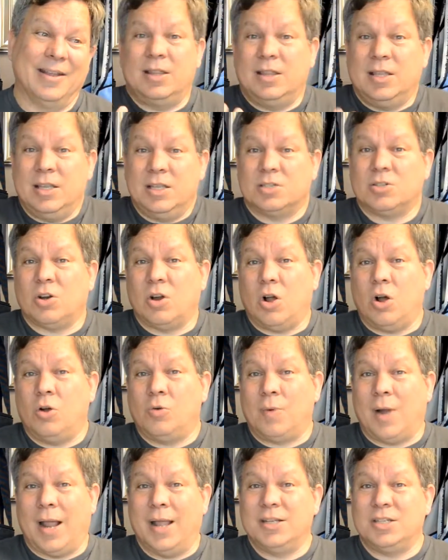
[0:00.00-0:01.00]
These are all
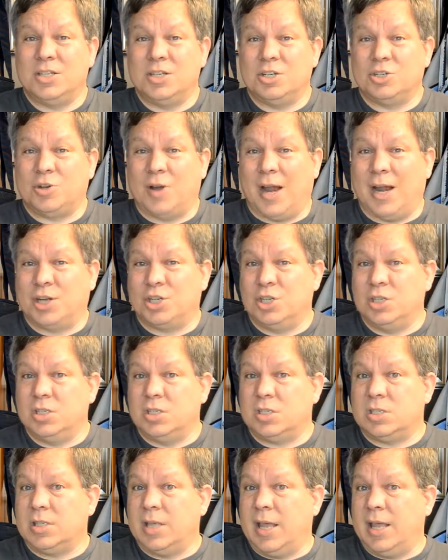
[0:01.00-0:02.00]
rides and
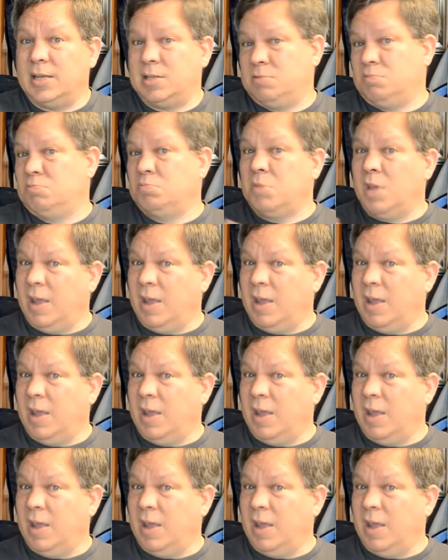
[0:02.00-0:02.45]
attractions that